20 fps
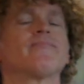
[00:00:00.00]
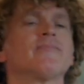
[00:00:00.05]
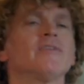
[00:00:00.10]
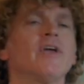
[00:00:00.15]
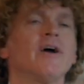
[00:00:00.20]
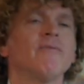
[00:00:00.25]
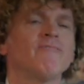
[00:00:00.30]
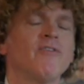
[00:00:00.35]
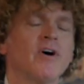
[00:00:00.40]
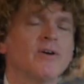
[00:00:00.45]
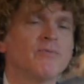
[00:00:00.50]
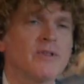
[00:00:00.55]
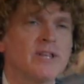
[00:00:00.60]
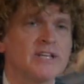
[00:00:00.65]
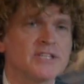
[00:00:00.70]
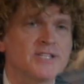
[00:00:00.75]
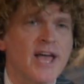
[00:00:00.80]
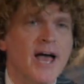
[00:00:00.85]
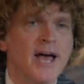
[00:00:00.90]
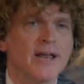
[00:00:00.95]
you having fun with
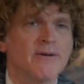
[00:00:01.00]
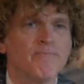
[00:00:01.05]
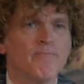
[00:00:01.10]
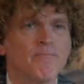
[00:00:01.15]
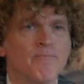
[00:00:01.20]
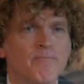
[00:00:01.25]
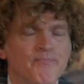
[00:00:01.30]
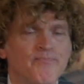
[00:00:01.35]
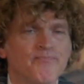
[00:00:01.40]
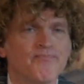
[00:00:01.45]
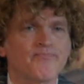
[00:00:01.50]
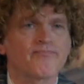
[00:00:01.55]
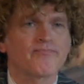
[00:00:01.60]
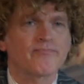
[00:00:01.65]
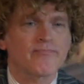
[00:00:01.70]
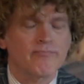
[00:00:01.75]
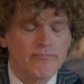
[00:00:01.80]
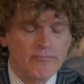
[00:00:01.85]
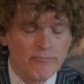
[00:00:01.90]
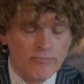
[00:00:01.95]
this yet
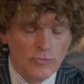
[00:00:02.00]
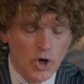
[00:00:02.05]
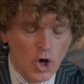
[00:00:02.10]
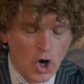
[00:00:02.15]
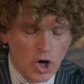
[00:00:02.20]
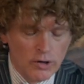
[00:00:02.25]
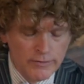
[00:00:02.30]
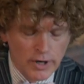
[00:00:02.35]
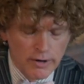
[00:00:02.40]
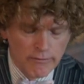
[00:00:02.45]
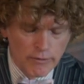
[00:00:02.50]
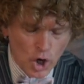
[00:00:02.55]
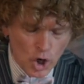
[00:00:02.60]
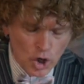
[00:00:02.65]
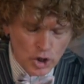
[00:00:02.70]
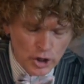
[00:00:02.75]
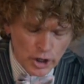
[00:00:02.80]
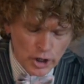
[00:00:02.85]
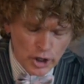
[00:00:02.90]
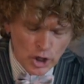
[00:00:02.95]
oh, I've never
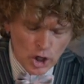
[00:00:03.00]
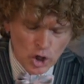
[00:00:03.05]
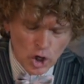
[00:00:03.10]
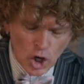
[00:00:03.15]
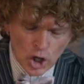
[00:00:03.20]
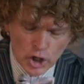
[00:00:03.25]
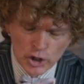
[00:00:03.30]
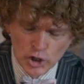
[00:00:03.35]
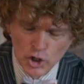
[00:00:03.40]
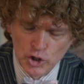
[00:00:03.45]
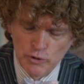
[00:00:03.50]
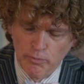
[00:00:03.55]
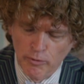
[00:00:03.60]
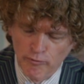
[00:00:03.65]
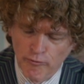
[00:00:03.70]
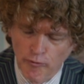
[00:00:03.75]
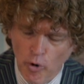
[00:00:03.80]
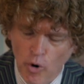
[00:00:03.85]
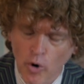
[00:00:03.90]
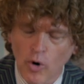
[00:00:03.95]
heard anything like this
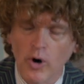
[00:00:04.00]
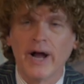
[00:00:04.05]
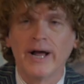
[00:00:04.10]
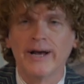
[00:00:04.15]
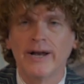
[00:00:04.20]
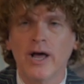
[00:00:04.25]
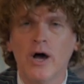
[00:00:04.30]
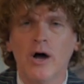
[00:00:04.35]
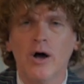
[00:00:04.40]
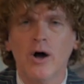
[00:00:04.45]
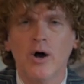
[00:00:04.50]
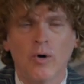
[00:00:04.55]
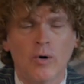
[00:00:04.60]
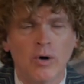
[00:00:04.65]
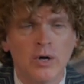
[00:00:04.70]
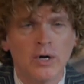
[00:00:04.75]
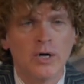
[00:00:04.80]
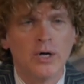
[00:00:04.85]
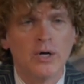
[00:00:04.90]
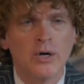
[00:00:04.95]
before I
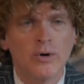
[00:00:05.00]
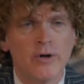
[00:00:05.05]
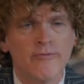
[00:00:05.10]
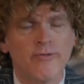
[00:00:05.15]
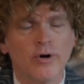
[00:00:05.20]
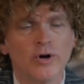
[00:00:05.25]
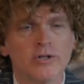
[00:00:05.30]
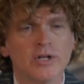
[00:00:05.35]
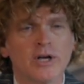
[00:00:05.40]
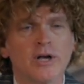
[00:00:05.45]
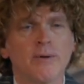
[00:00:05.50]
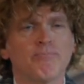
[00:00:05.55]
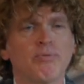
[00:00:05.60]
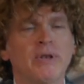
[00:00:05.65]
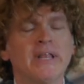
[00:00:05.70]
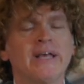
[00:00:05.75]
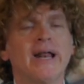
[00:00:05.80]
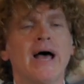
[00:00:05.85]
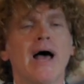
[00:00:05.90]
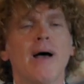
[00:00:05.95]
know we've heard the
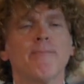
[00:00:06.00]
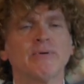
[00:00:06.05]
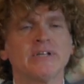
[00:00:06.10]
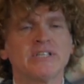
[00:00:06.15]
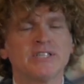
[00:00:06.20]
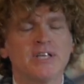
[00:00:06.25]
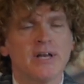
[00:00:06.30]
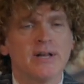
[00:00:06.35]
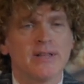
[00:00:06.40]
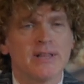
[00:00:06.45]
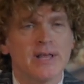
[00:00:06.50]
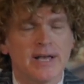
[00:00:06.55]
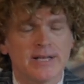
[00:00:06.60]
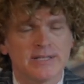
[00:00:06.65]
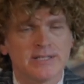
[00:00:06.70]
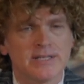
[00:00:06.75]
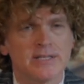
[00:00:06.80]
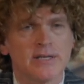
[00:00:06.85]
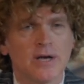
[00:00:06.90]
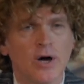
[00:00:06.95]
complete opposite of
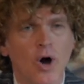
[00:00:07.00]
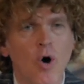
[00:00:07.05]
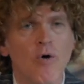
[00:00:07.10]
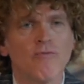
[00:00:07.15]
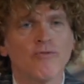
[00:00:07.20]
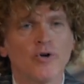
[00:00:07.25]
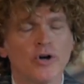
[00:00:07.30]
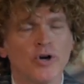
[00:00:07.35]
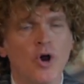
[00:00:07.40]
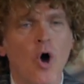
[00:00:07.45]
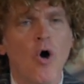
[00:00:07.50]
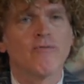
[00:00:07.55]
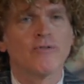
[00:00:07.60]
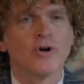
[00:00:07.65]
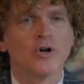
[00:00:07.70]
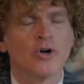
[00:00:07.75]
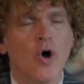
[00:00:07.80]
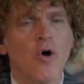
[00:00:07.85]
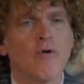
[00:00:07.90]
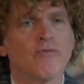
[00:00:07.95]
this over and over
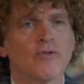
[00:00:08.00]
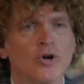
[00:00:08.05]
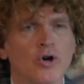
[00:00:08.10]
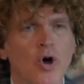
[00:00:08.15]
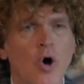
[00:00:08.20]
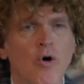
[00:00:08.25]
and over and